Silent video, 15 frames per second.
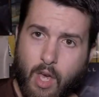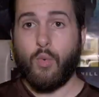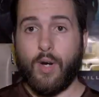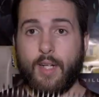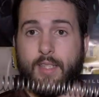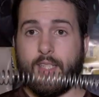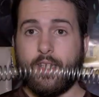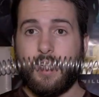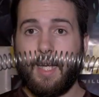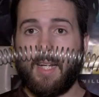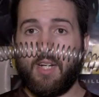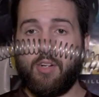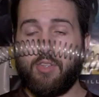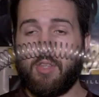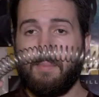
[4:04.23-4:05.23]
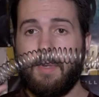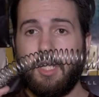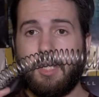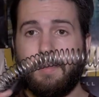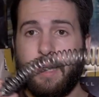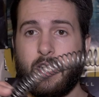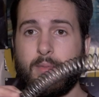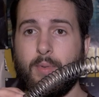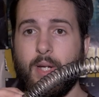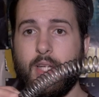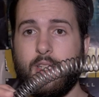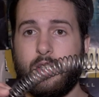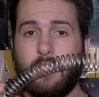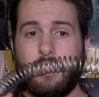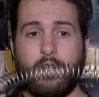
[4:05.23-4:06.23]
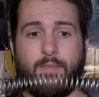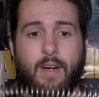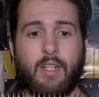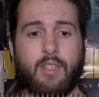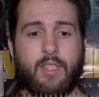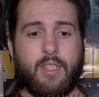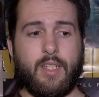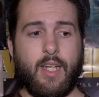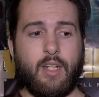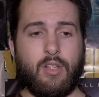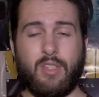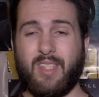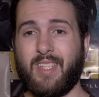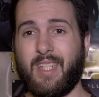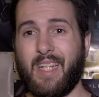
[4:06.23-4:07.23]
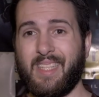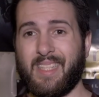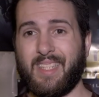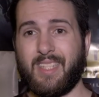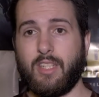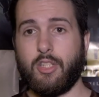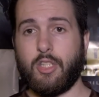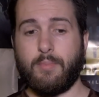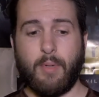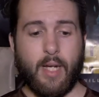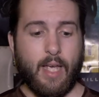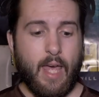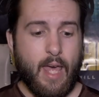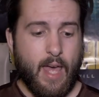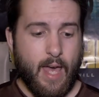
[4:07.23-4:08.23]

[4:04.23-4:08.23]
Whereas this guy here, the mil-spec spring is just your fairly standard stainless steel spring